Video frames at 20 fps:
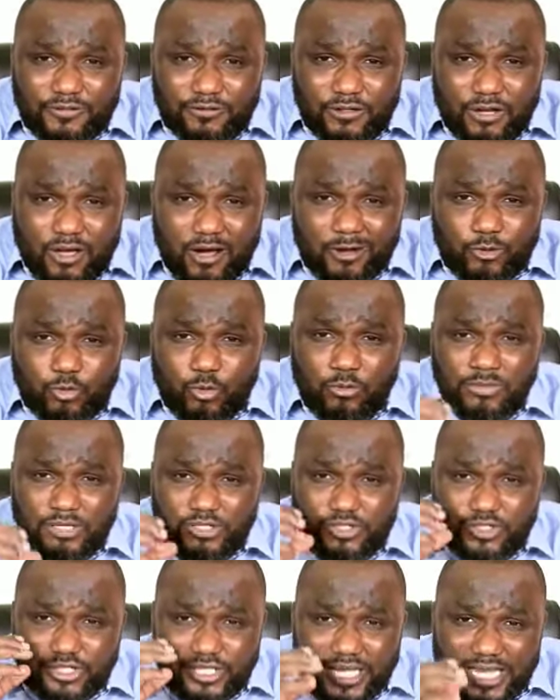of God will
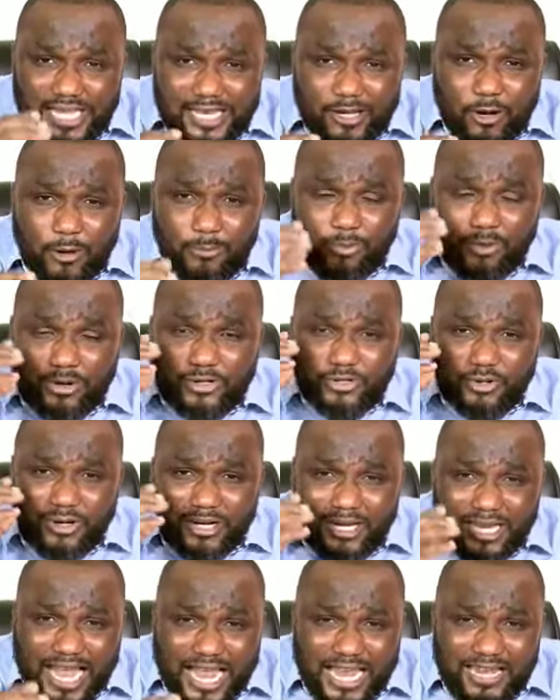be seen upon
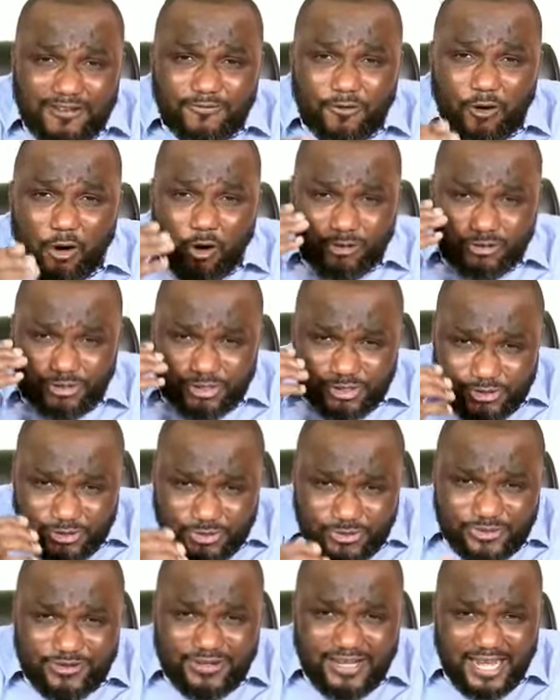your life all
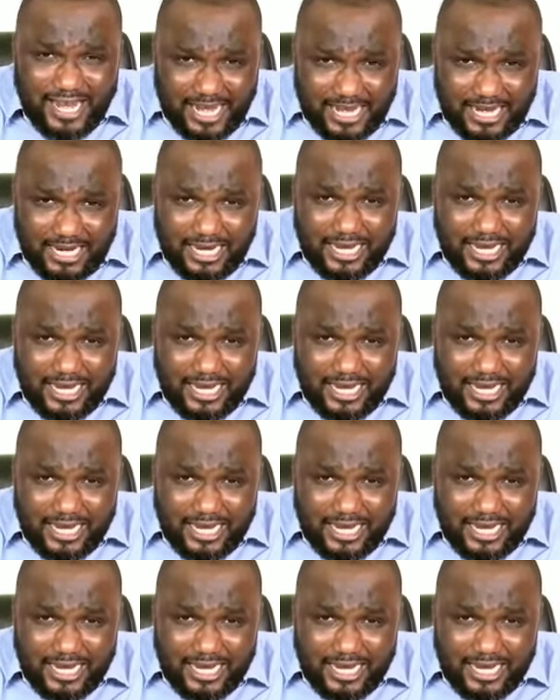through today.